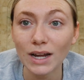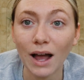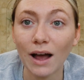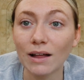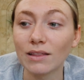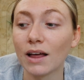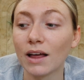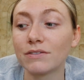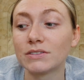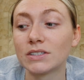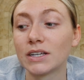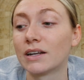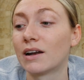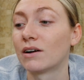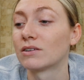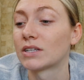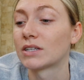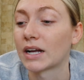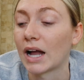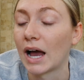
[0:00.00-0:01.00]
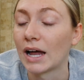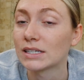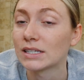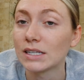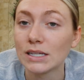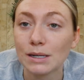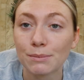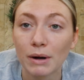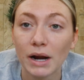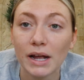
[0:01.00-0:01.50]
I left it and I was like, I just
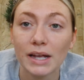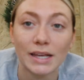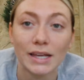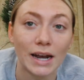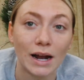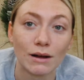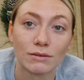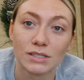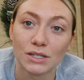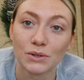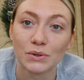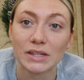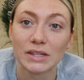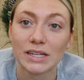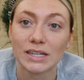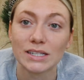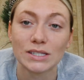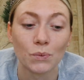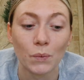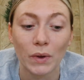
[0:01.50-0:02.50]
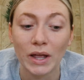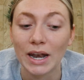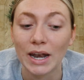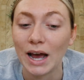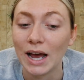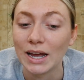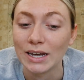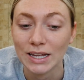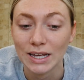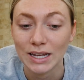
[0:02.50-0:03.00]
need a break and I'll deal with this when
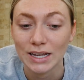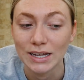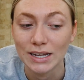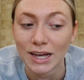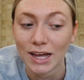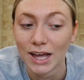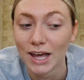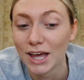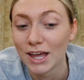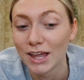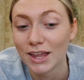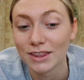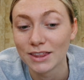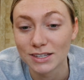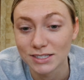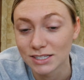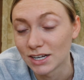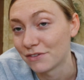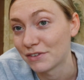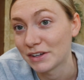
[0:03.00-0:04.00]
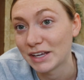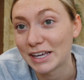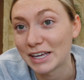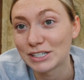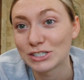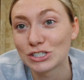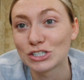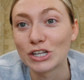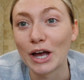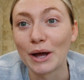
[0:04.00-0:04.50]
I need the stuff
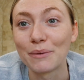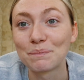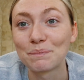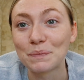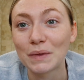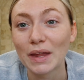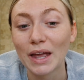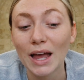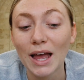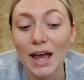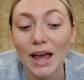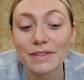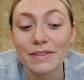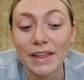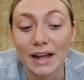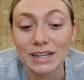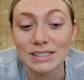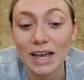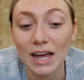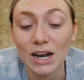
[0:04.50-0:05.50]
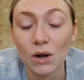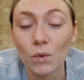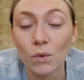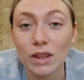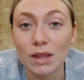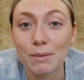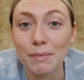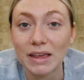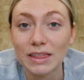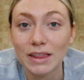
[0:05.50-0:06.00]
again. So that's kind of one
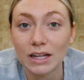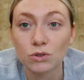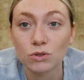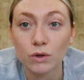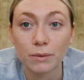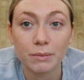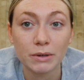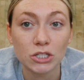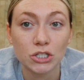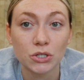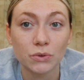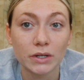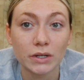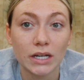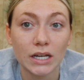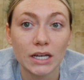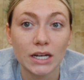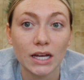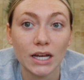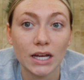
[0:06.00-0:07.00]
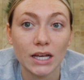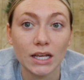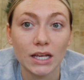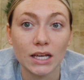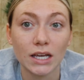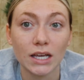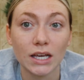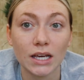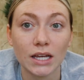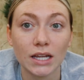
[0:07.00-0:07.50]
of the main things we're going to be doing
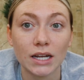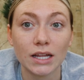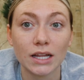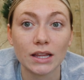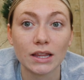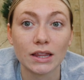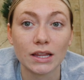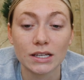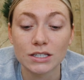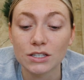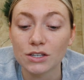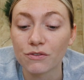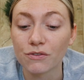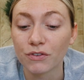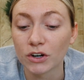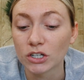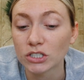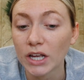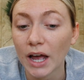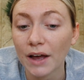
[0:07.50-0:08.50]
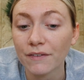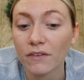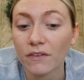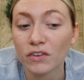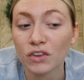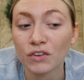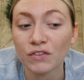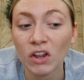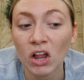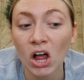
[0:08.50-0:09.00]
in this first half of
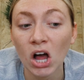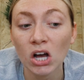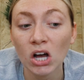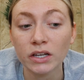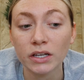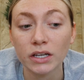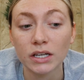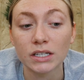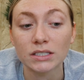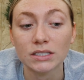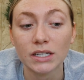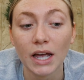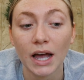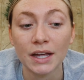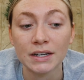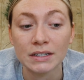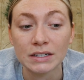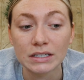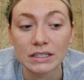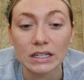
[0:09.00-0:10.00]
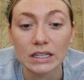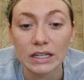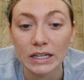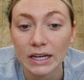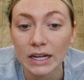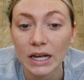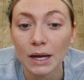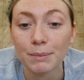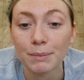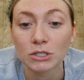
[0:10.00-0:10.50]
the vlog, is kind of
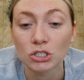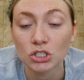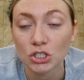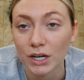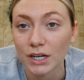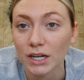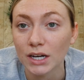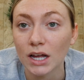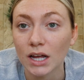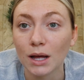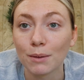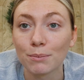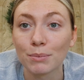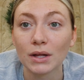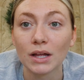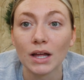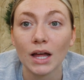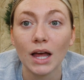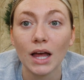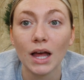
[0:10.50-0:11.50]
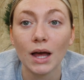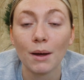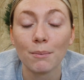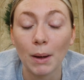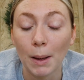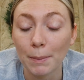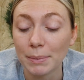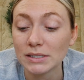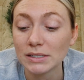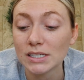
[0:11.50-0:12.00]
cleaning up and straightening up
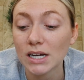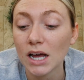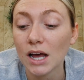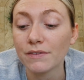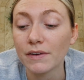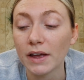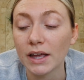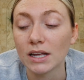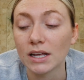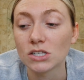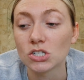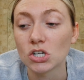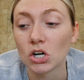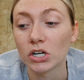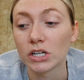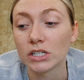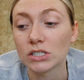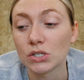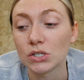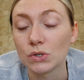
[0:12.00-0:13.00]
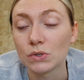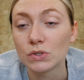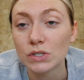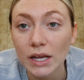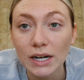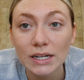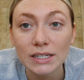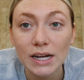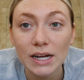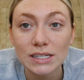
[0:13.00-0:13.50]
puppy stuff and starting to
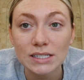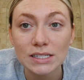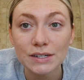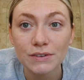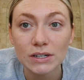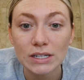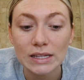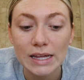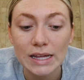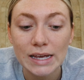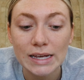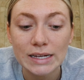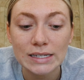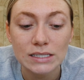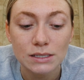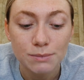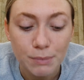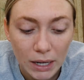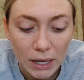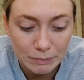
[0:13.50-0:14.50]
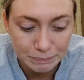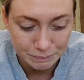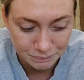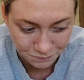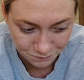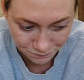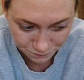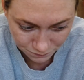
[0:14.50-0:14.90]
sanitize different things. But